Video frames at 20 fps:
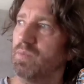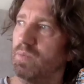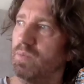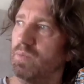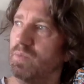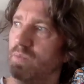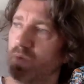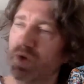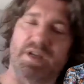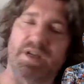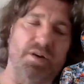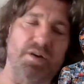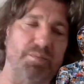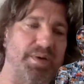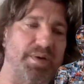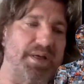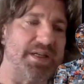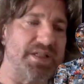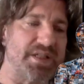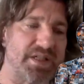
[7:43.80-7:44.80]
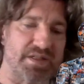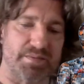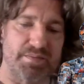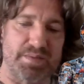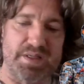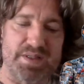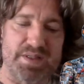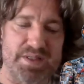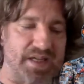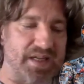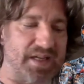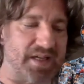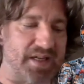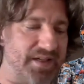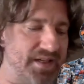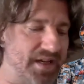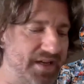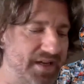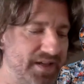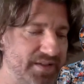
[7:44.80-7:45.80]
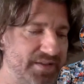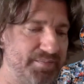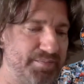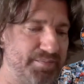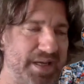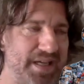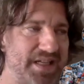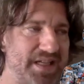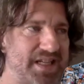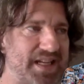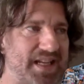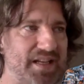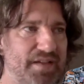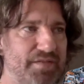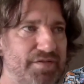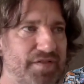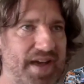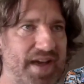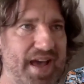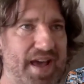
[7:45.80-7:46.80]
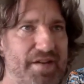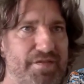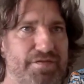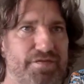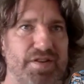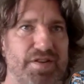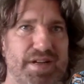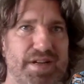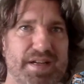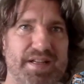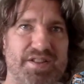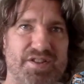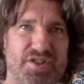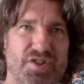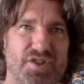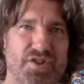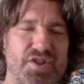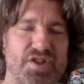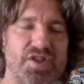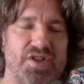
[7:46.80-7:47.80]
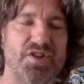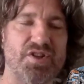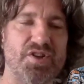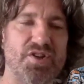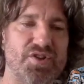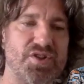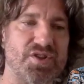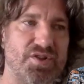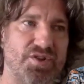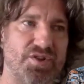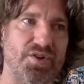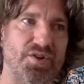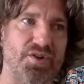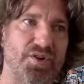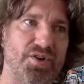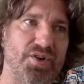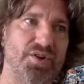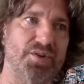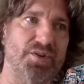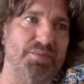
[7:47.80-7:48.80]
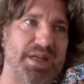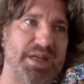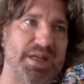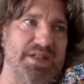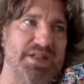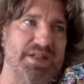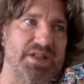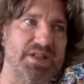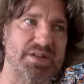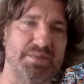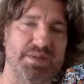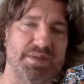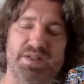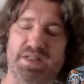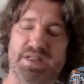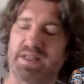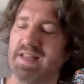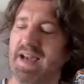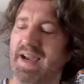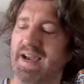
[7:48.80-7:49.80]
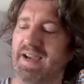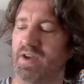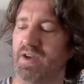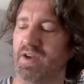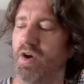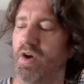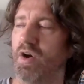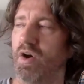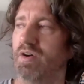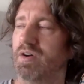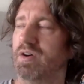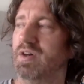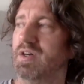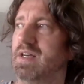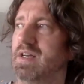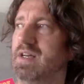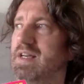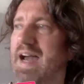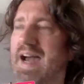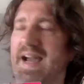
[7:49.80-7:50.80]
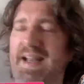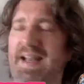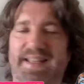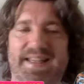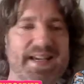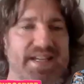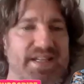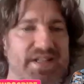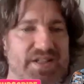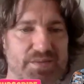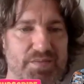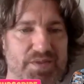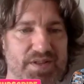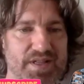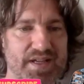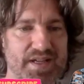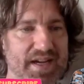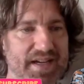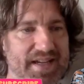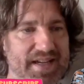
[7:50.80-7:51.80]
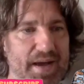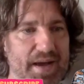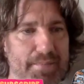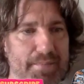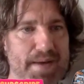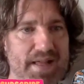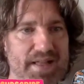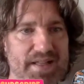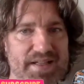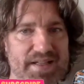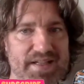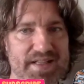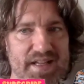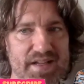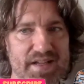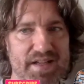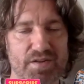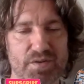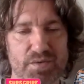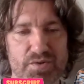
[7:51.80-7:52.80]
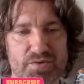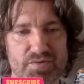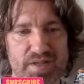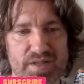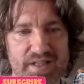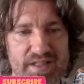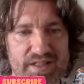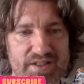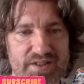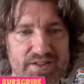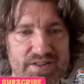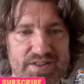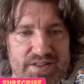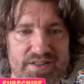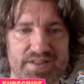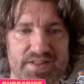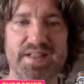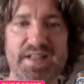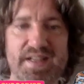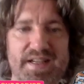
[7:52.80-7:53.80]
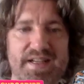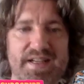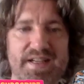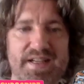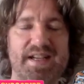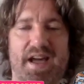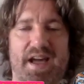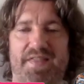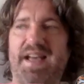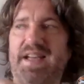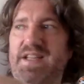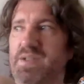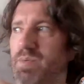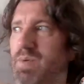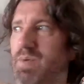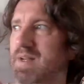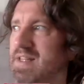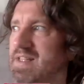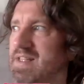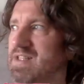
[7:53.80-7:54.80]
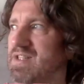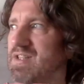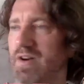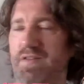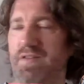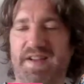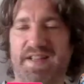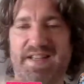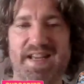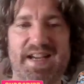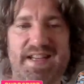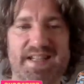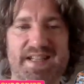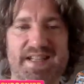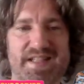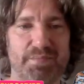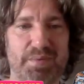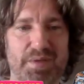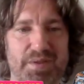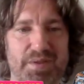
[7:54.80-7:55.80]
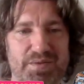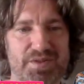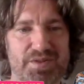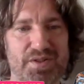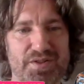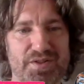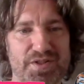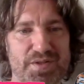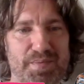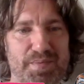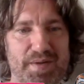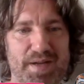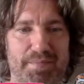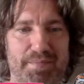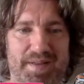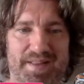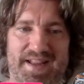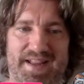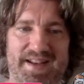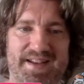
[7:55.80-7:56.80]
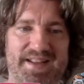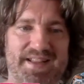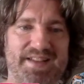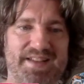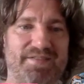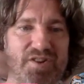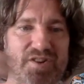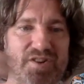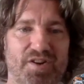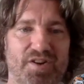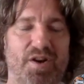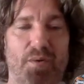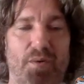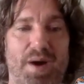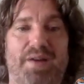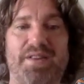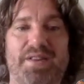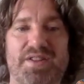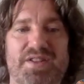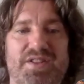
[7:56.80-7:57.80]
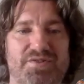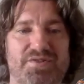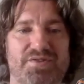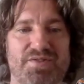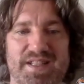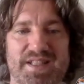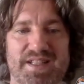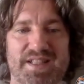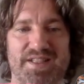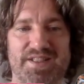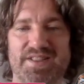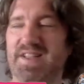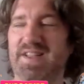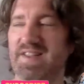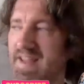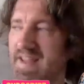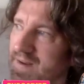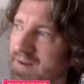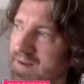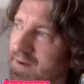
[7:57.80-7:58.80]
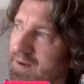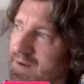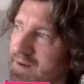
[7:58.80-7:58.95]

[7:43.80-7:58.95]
working on pieces of music, and basically for every dozen or so pieces of music that I got, I'd get a melody that I thought was really good. And that's when it sort of ignites the blue touch paper then, and you've got, oh, wow, this is really good. And then